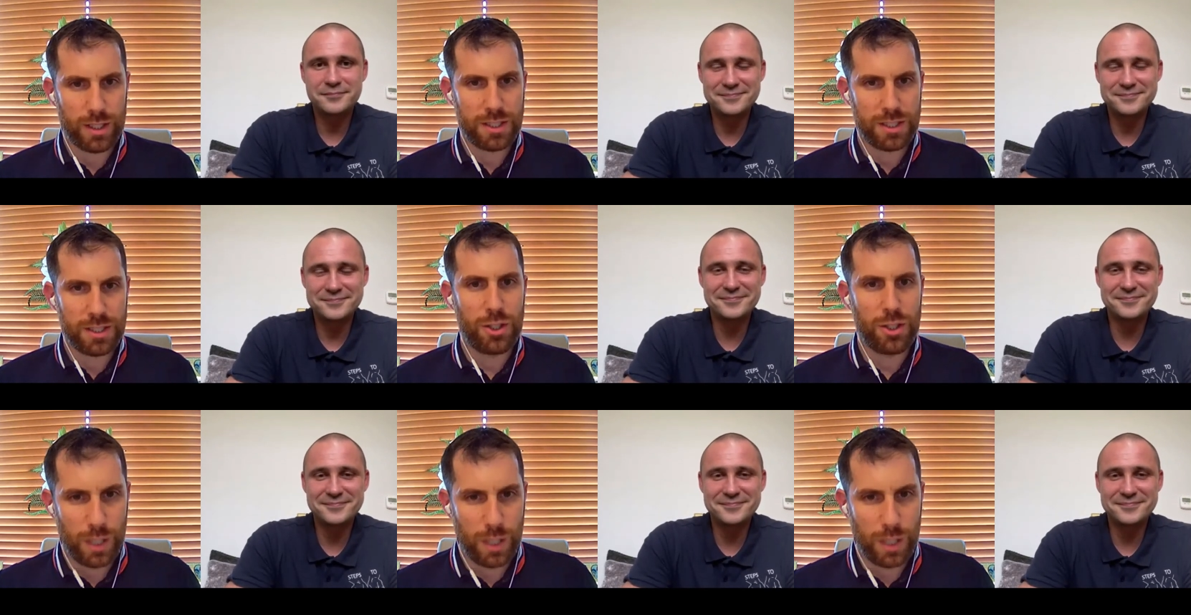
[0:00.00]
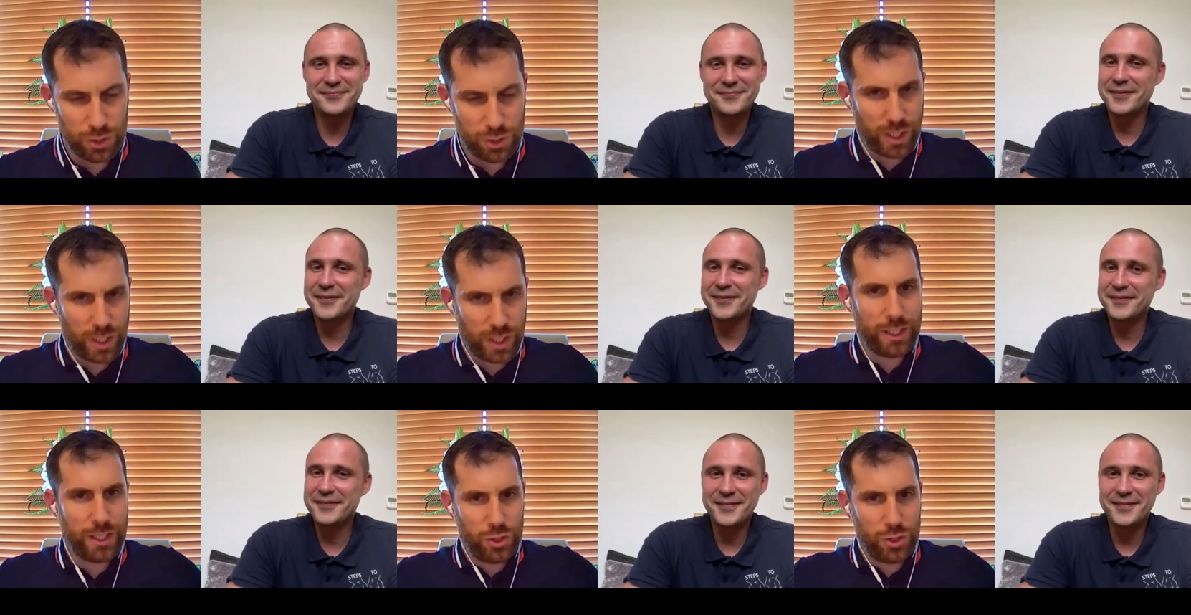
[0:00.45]
Speaker 1: I seen you with a
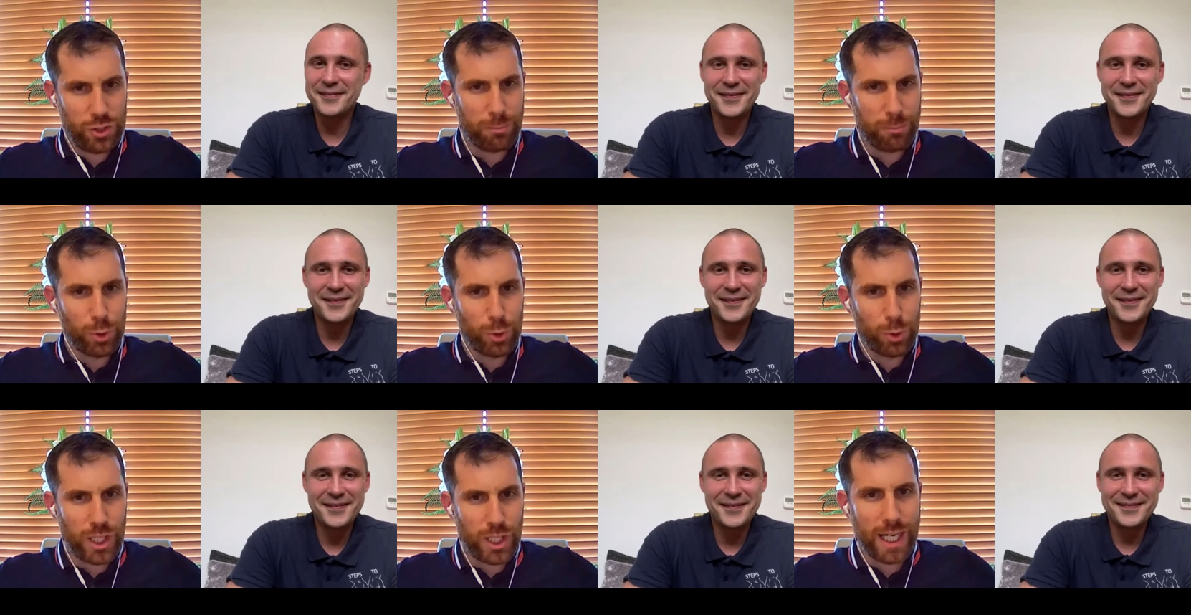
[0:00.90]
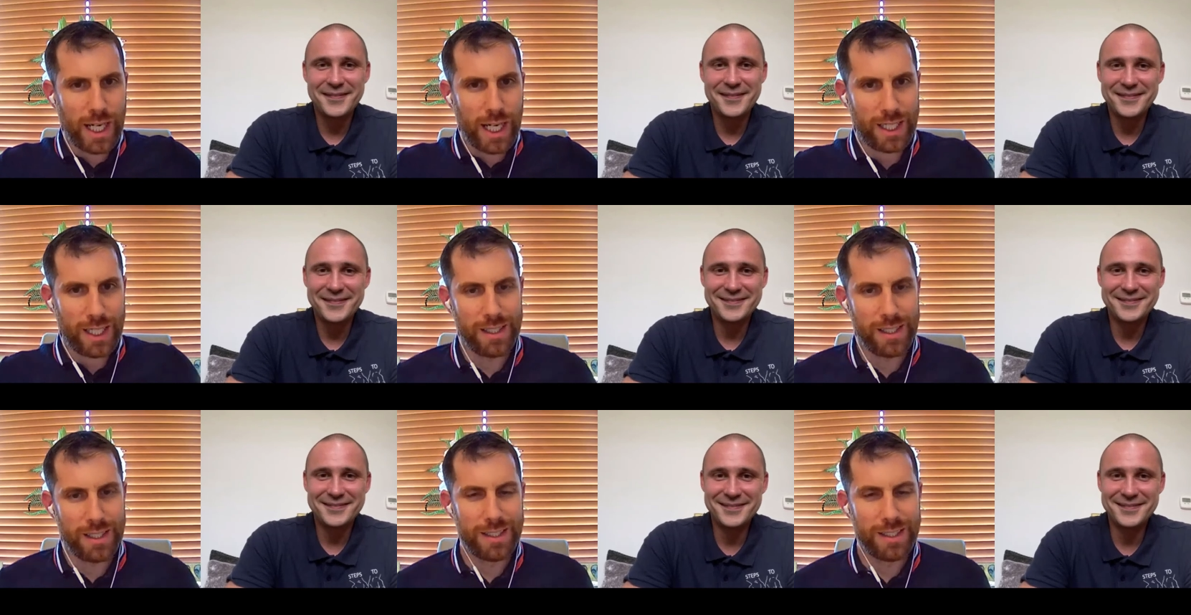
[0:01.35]
giant jumbo
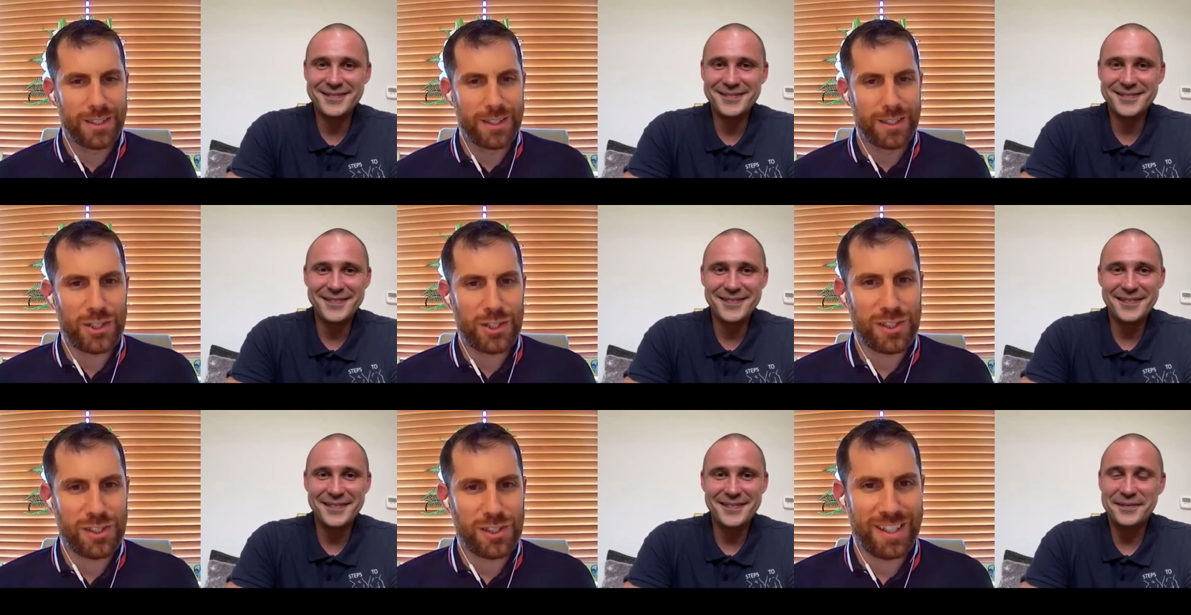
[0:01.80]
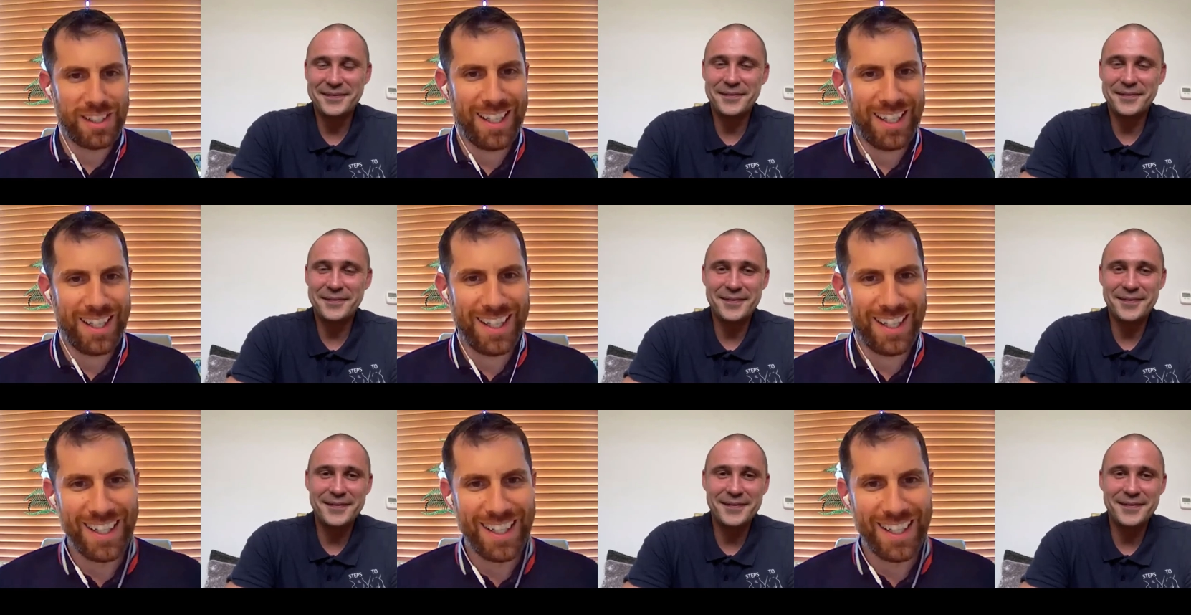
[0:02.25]
check
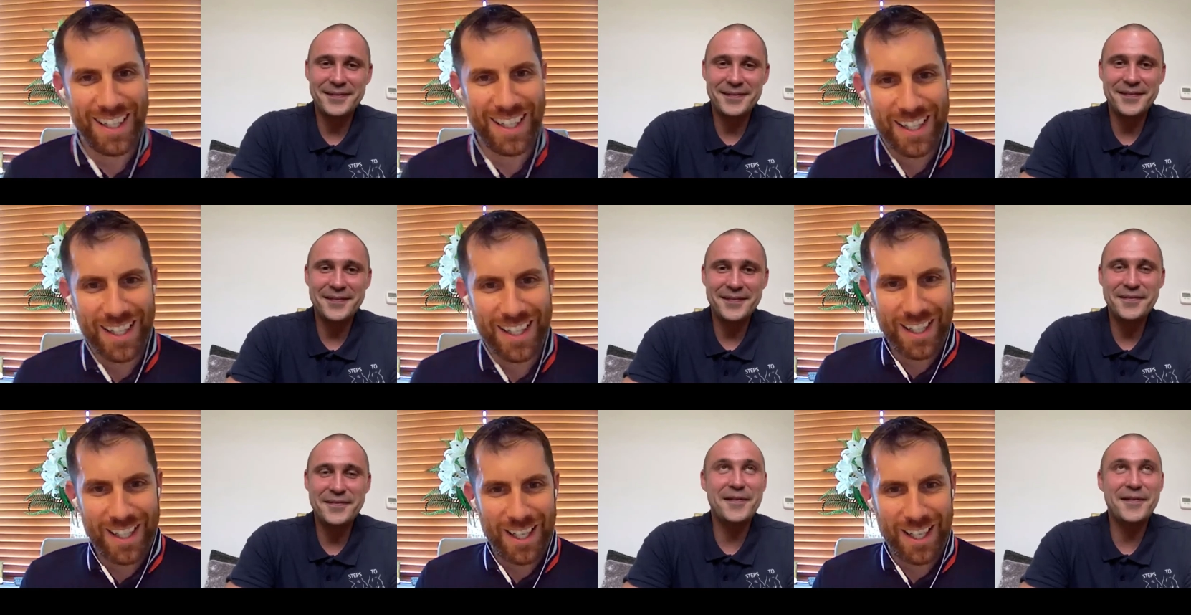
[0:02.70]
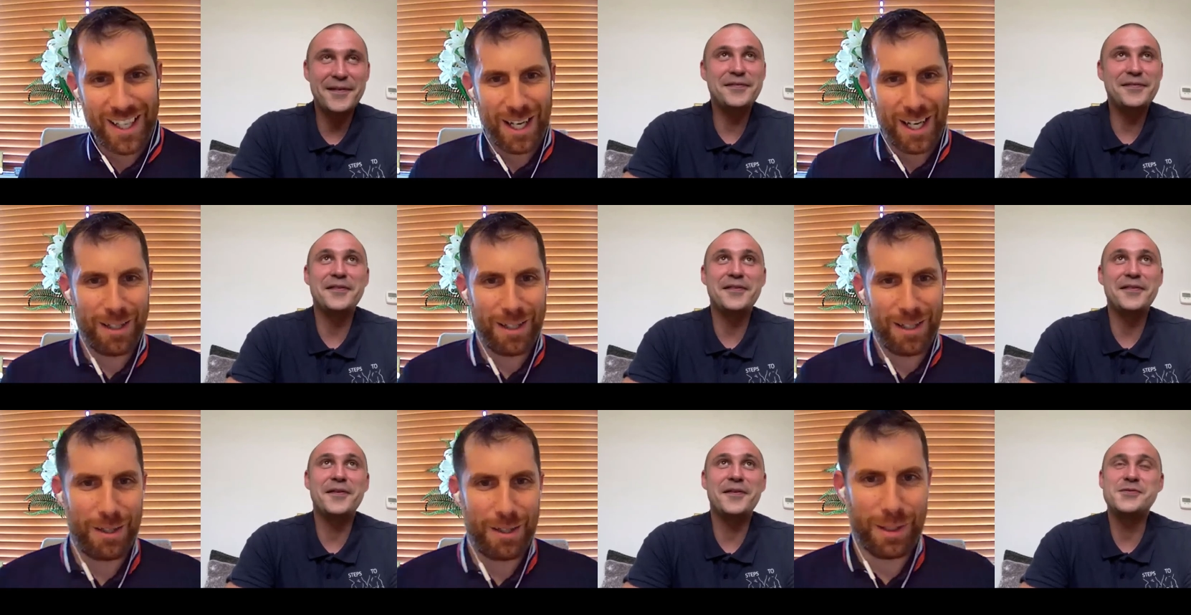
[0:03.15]
yesterday.
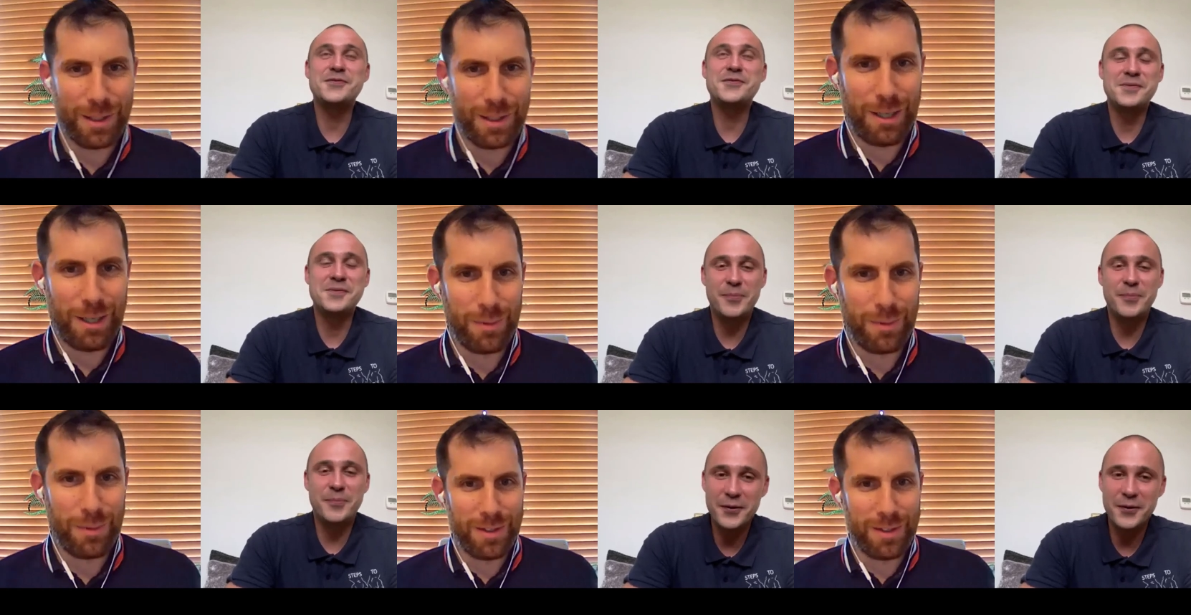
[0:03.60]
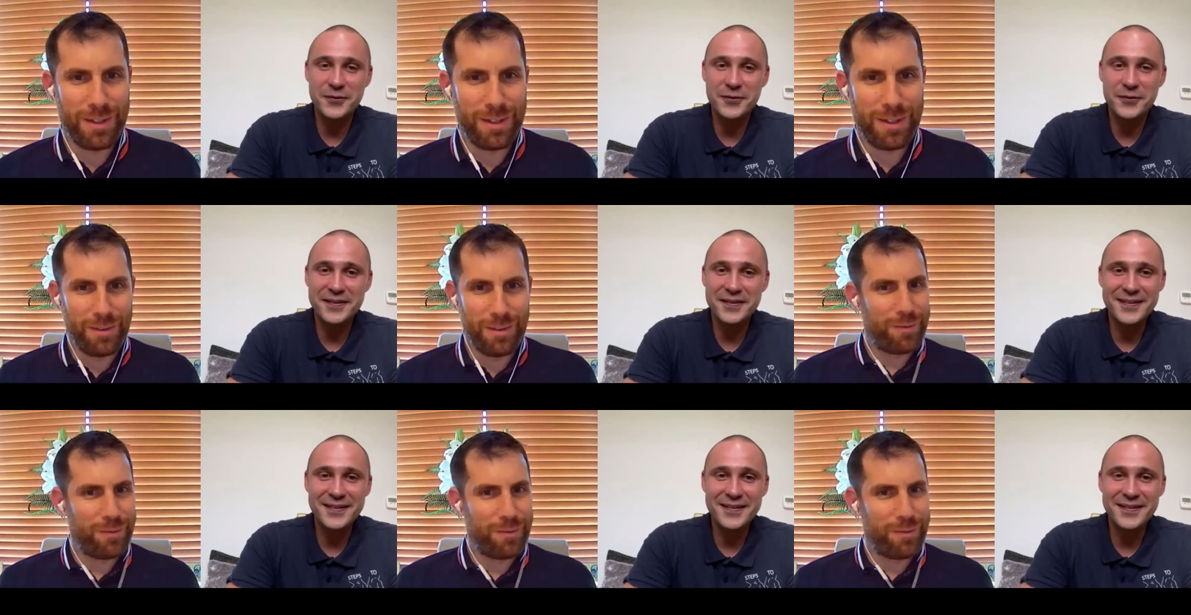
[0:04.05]
Fifty thousand. Um, um,